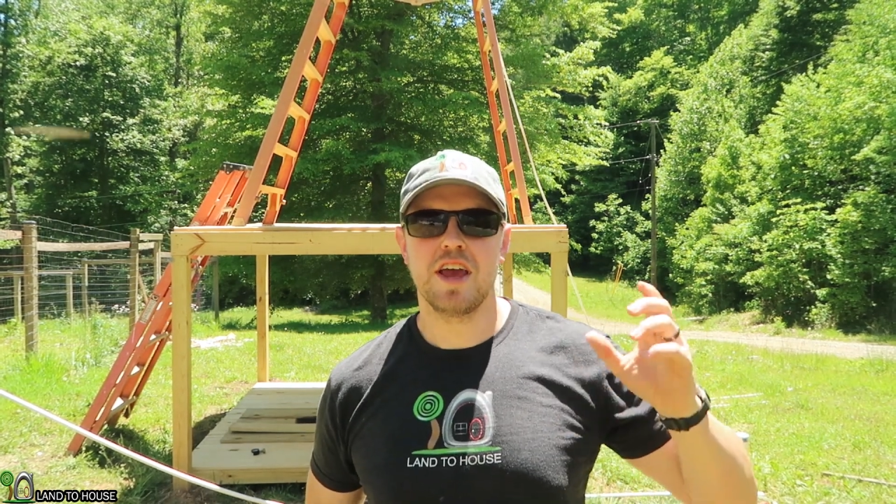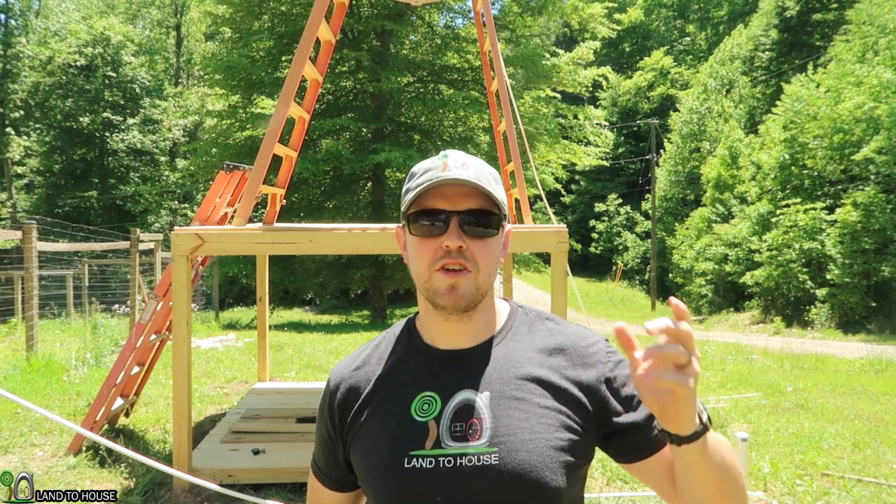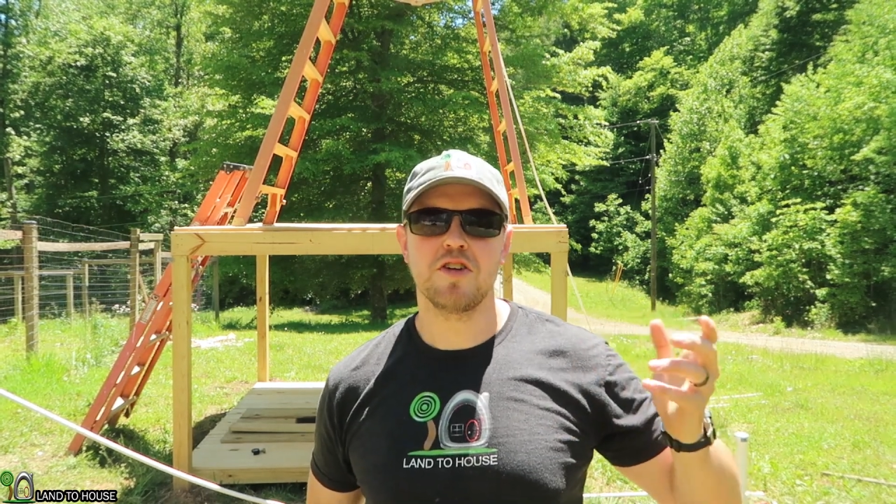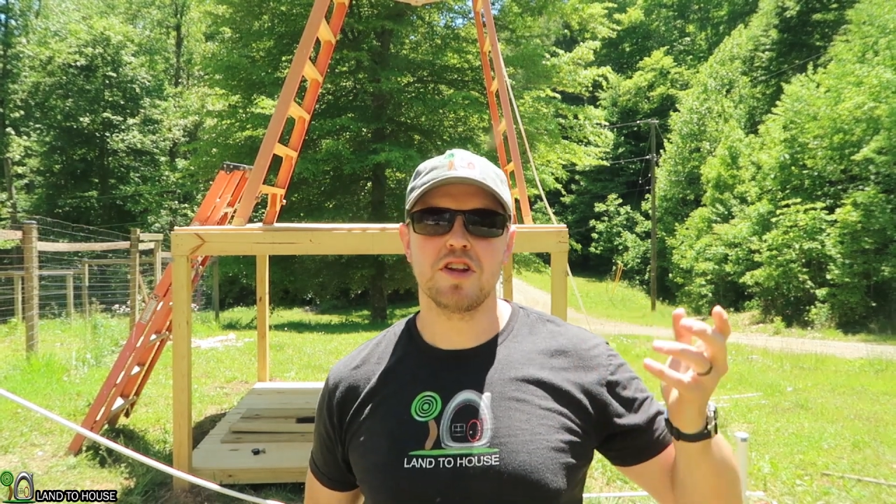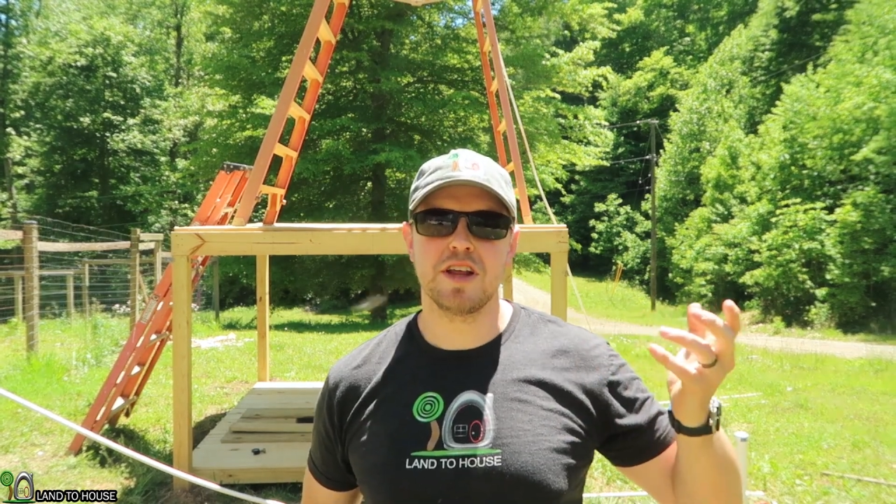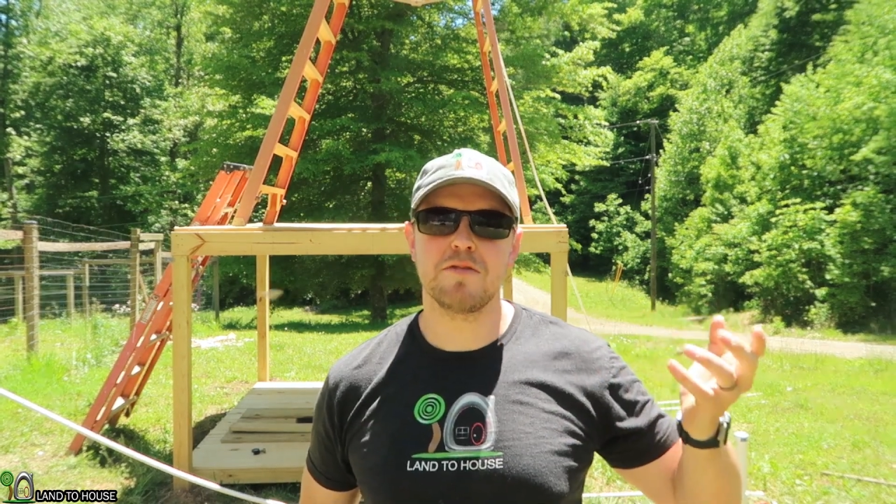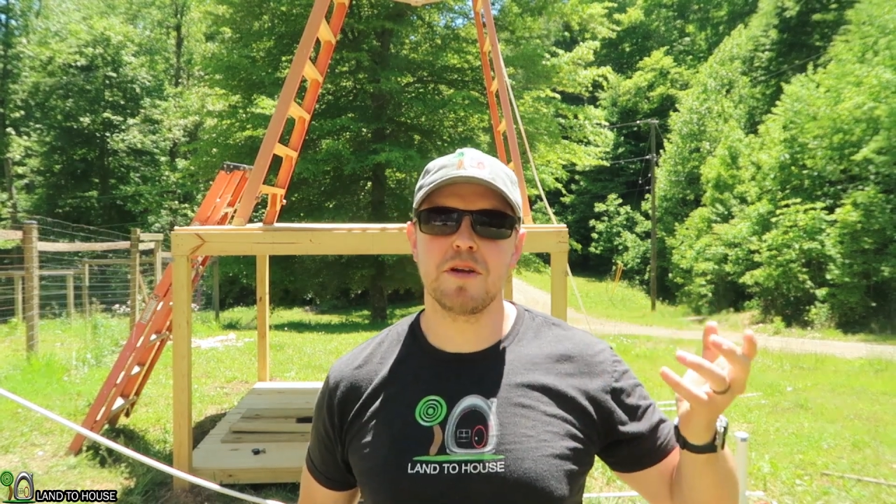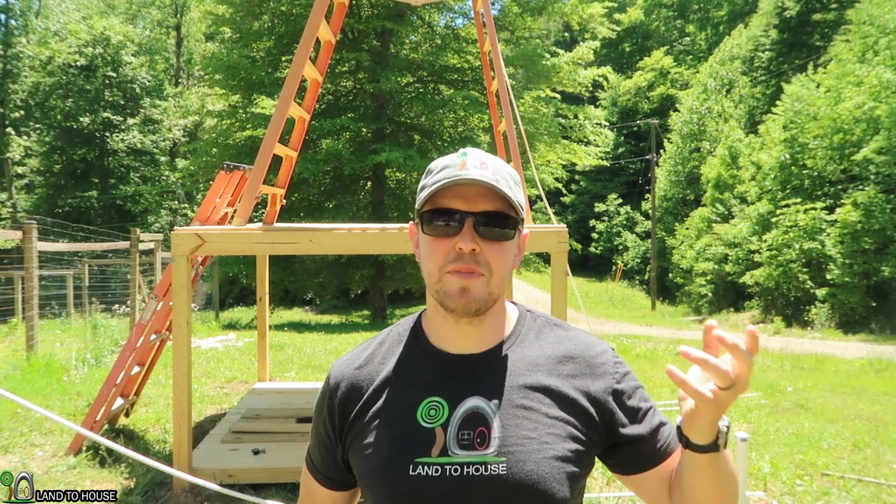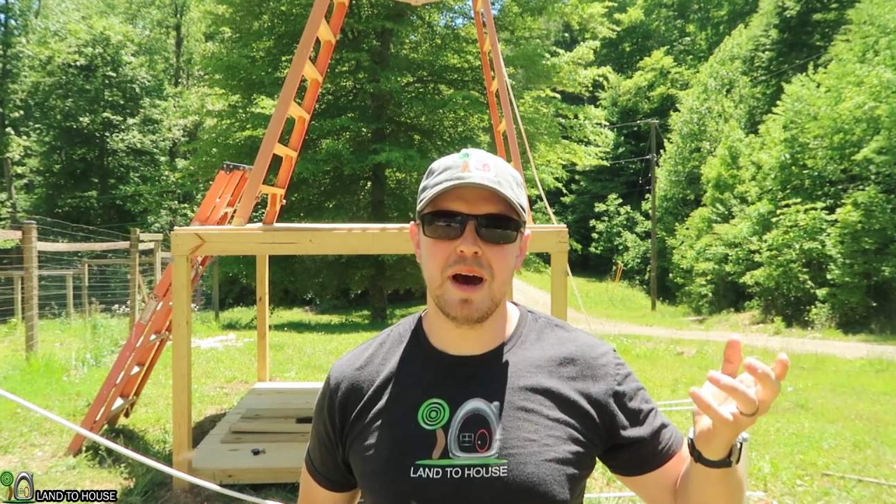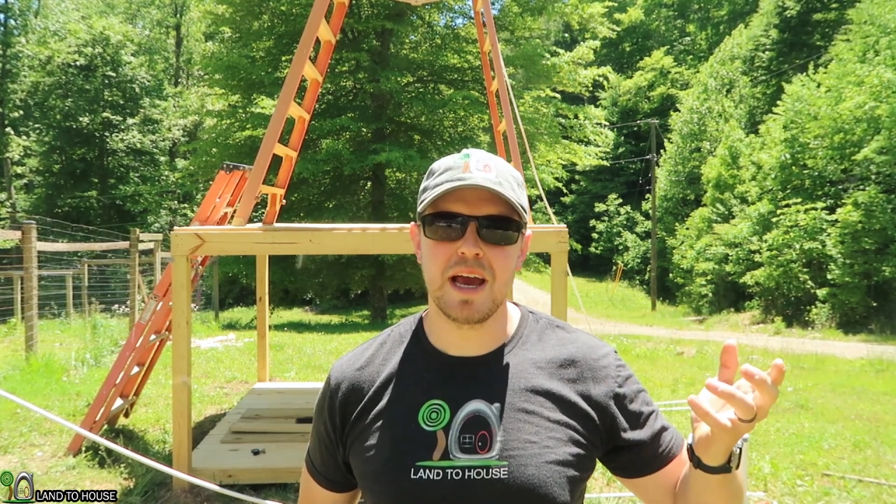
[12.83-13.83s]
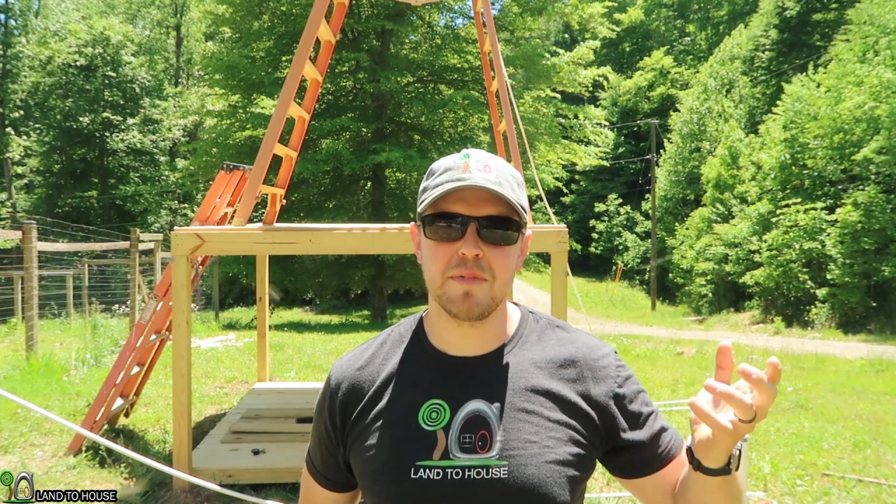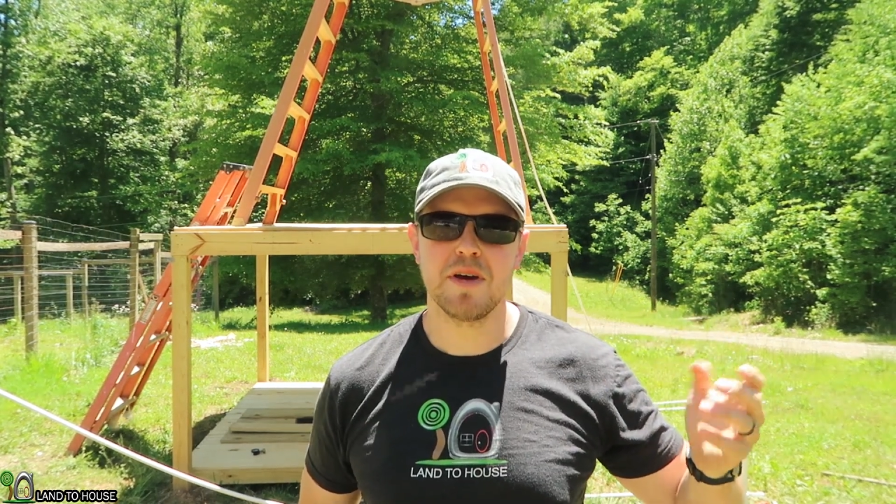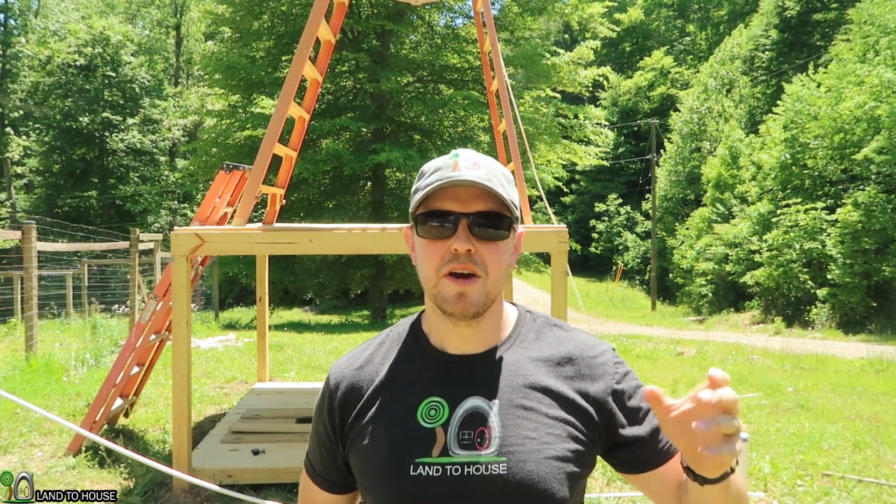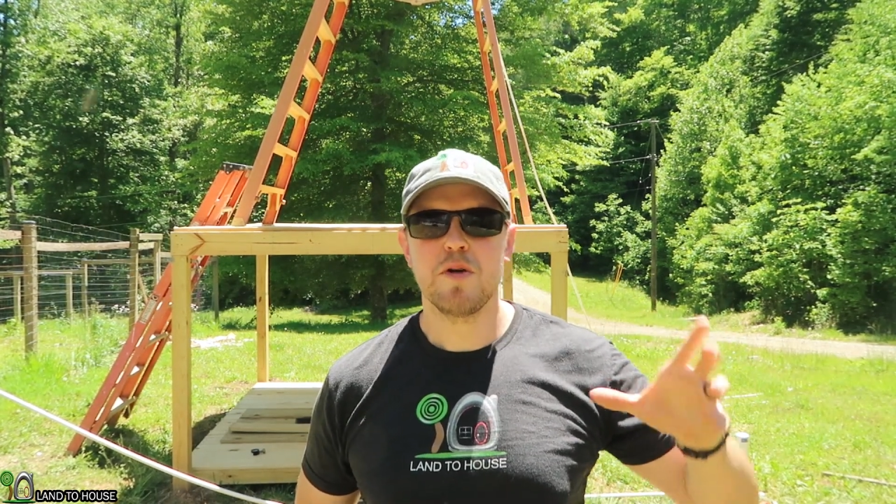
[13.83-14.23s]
in your delivery pipe